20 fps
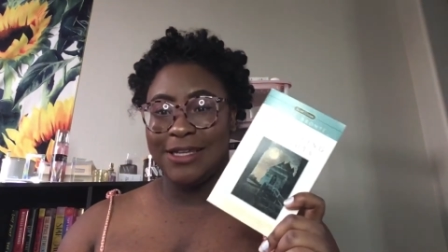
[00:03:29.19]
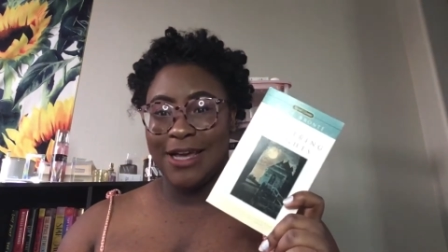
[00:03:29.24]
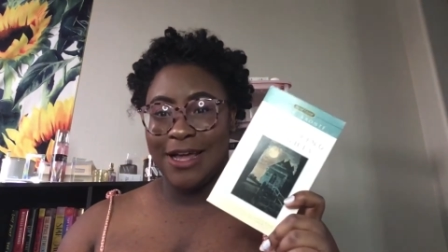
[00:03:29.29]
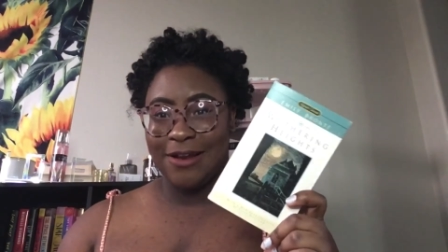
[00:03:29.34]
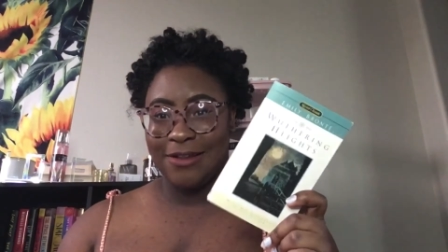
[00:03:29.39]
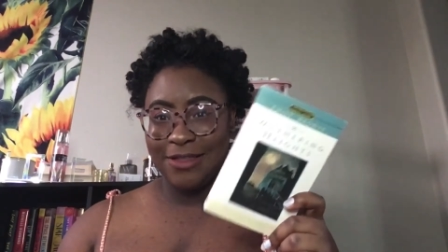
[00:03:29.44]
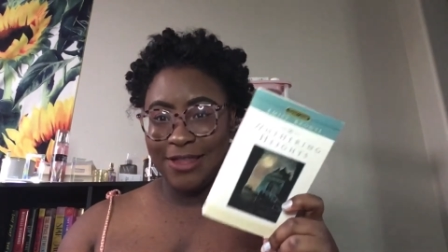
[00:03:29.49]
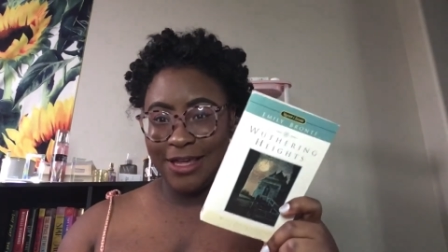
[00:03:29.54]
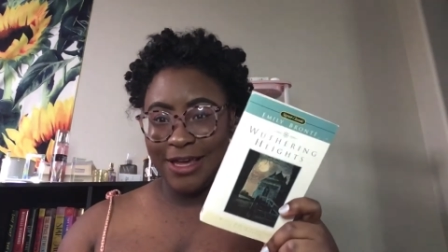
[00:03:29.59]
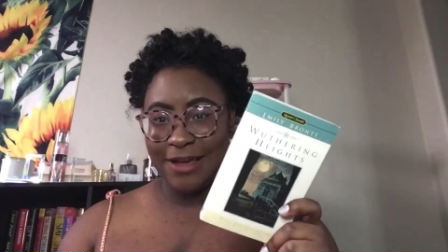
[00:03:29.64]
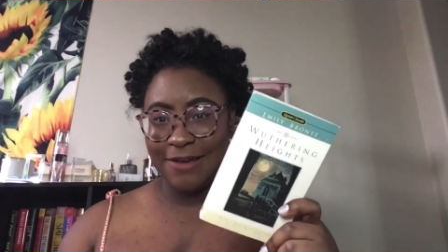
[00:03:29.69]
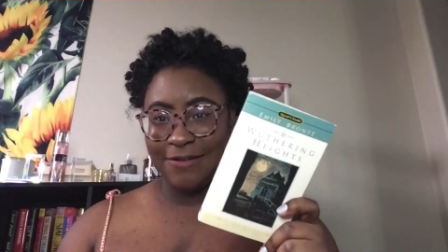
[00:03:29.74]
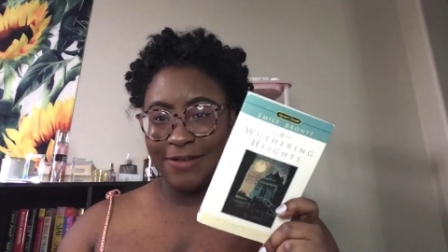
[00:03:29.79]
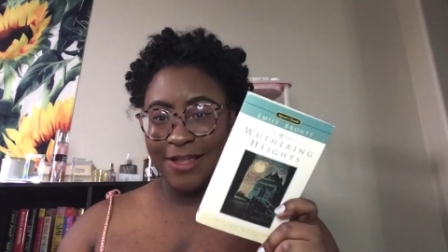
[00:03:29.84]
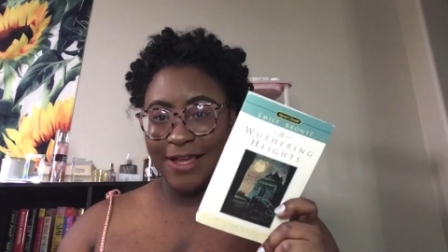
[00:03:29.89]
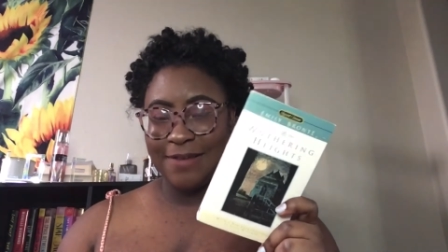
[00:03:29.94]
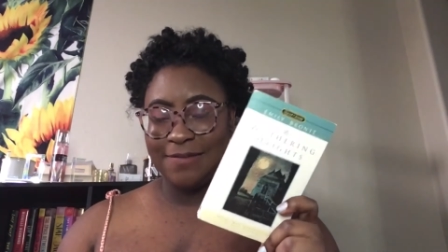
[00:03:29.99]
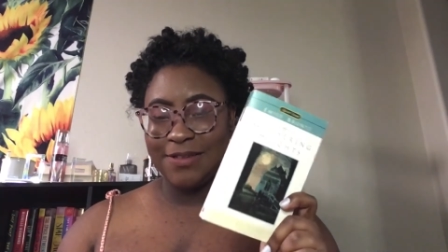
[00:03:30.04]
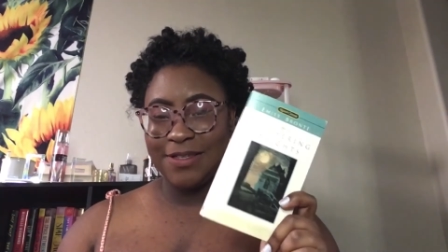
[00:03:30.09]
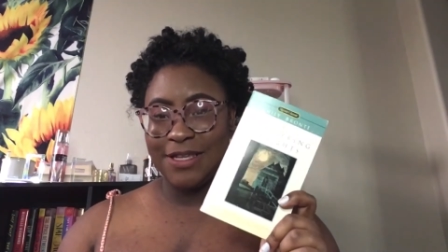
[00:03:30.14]
I don't think I really
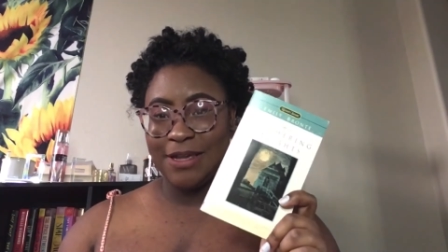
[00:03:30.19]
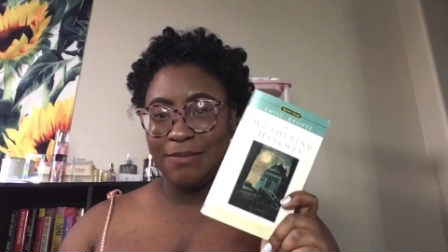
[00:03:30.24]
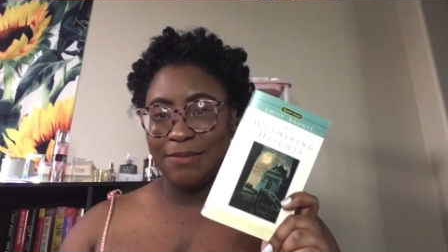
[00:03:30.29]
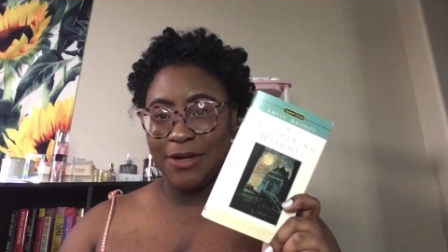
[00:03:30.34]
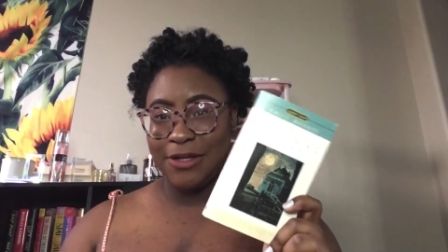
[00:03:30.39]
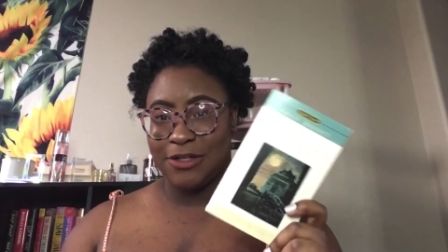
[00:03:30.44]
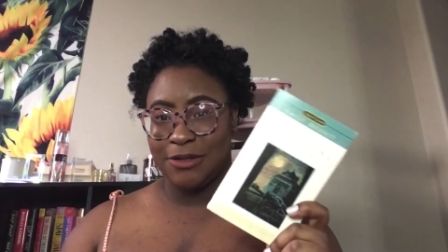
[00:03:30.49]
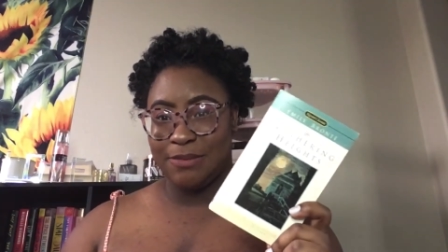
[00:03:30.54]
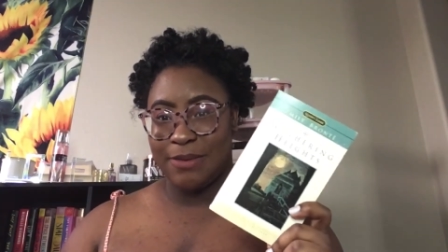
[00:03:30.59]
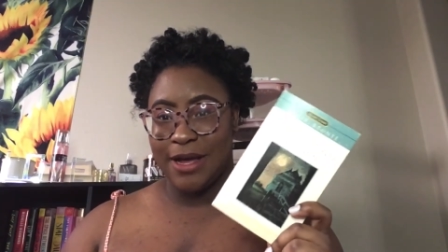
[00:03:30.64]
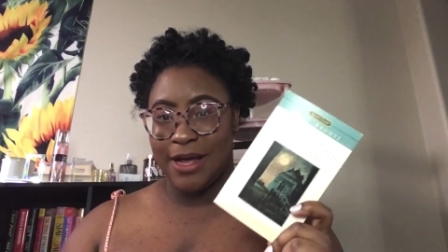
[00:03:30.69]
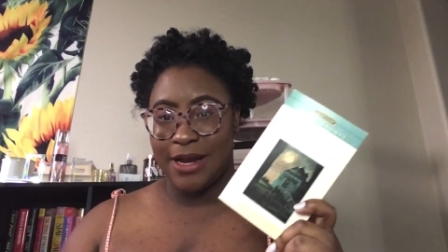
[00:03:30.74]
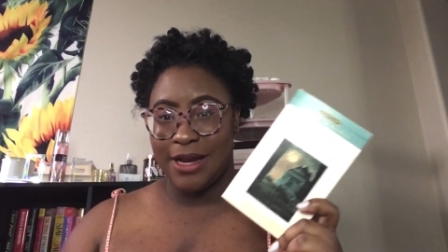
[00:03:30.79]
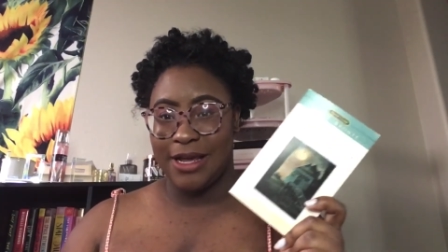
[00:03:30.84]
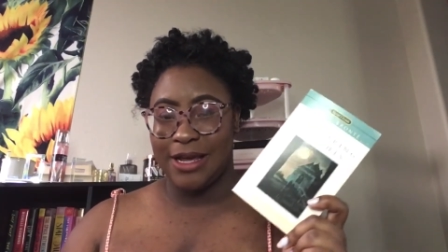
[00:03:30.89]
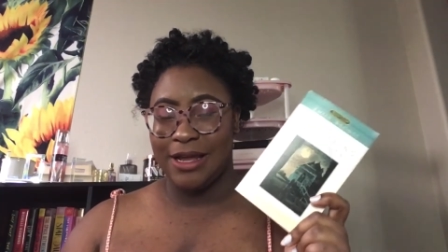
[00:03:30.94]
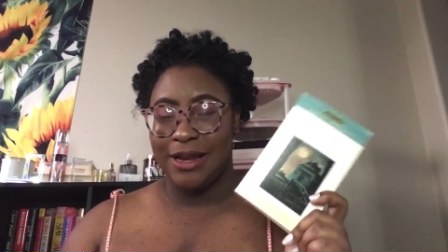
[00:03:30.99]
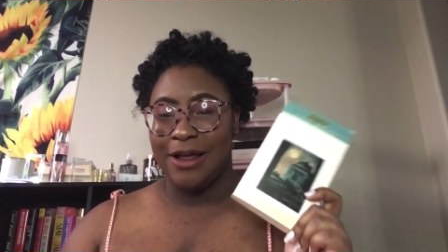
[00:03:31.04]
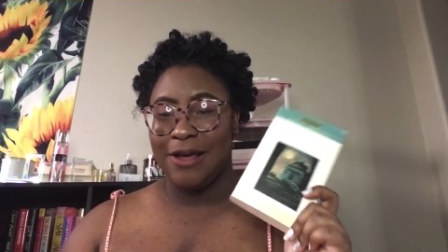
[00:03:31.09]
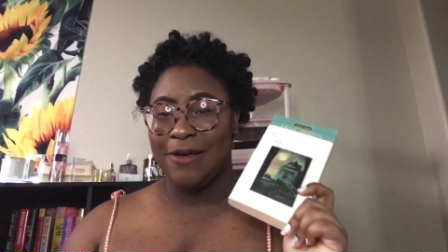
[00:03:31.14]
have to say much about
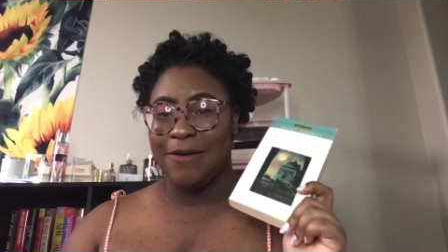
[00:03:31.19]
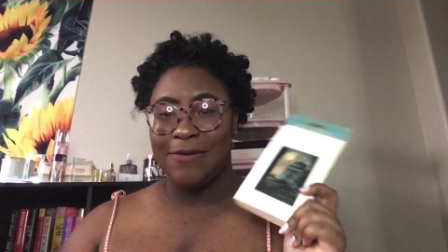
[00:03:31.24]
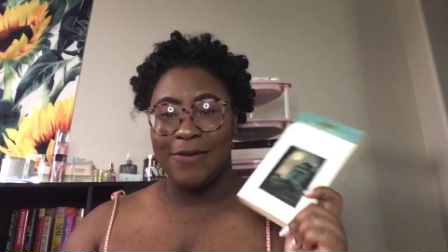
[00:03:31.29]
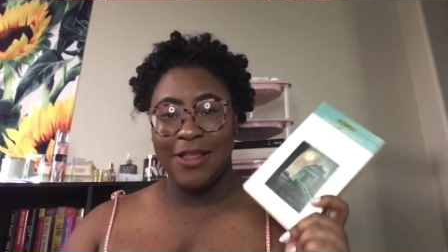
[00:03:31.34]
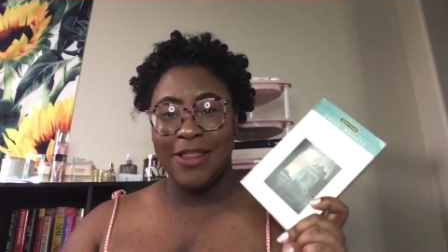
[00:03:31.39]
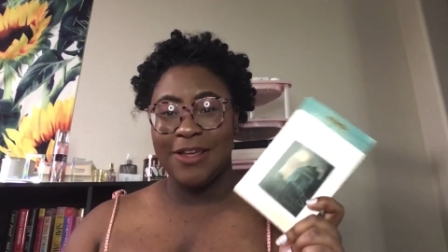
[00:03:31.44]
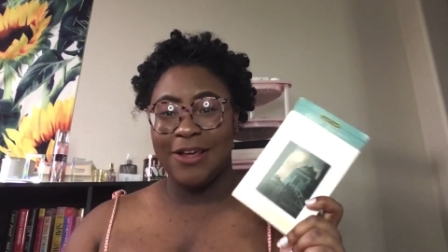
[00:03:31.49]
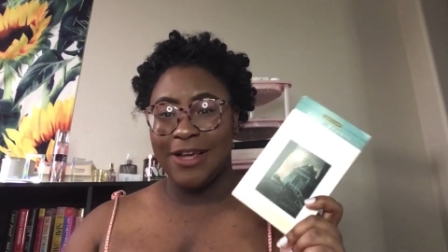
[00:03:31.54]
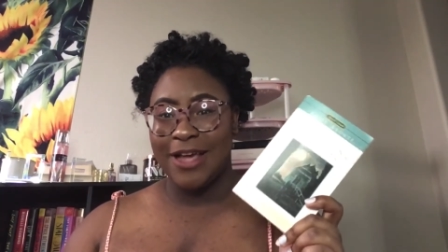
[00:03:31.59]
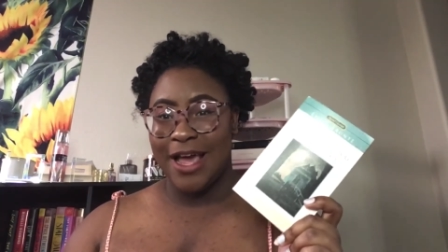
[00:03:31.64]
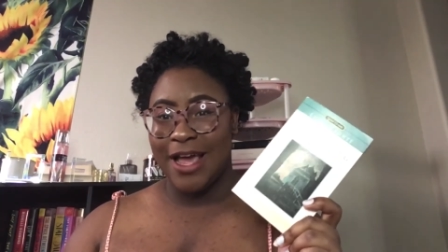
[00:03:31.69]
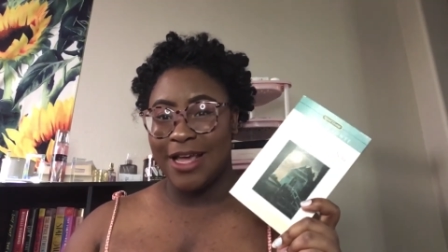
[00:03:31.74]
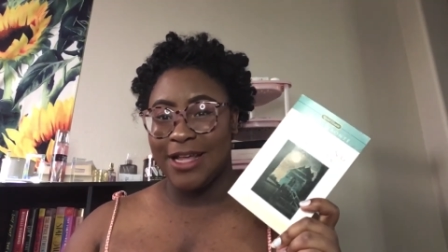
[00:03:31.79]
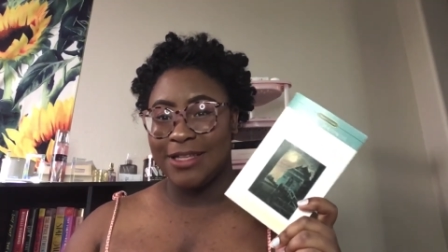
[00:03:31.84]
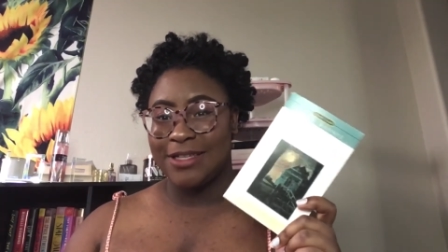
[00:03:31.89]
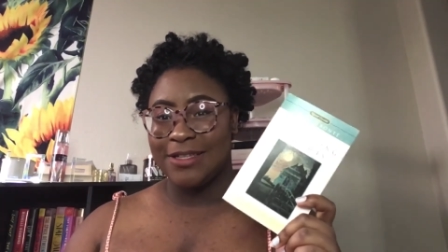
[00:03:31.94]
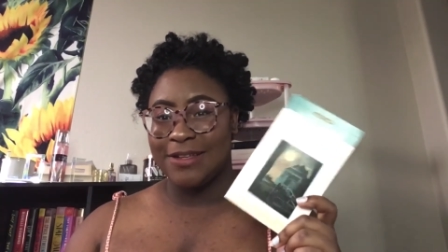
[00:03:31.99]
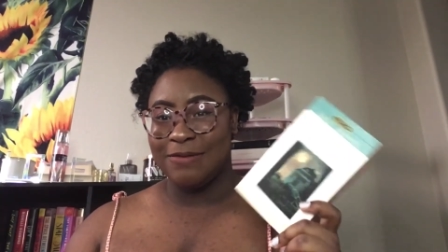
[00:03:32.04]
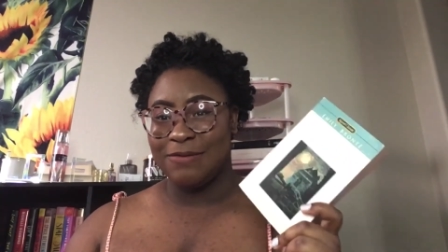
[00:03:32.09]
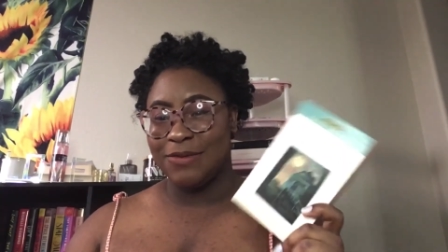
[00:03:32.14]
it. Wuthering
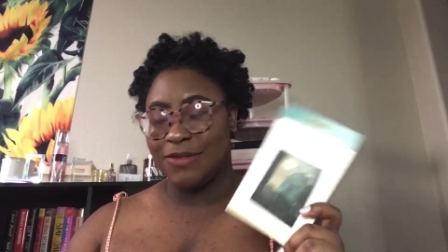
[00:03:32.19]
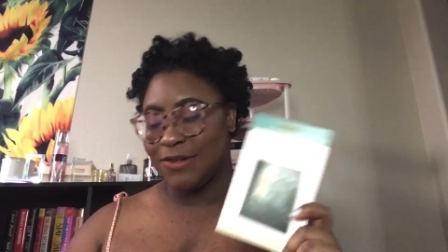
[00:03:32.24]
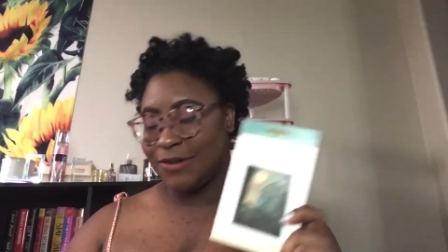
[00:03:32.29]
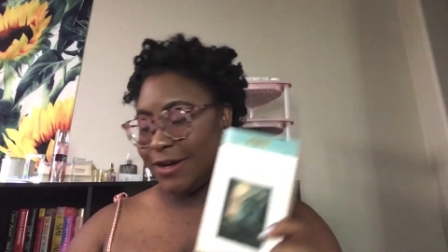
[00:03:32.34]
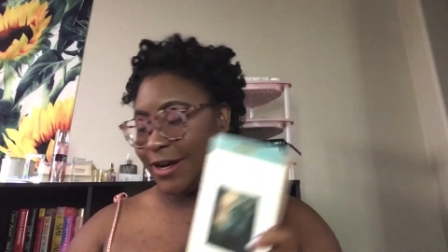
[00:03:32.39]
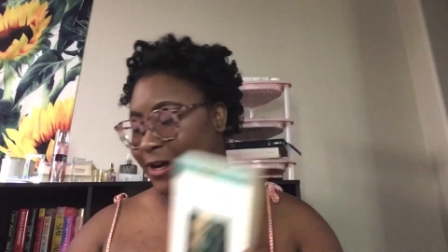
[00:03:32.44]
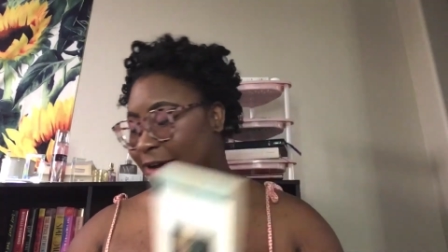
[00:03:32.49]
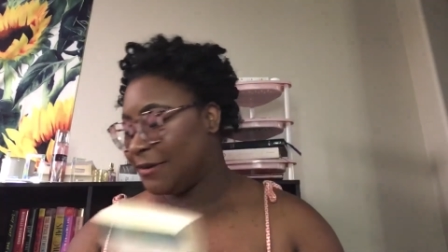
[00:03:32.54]
Heights, love story.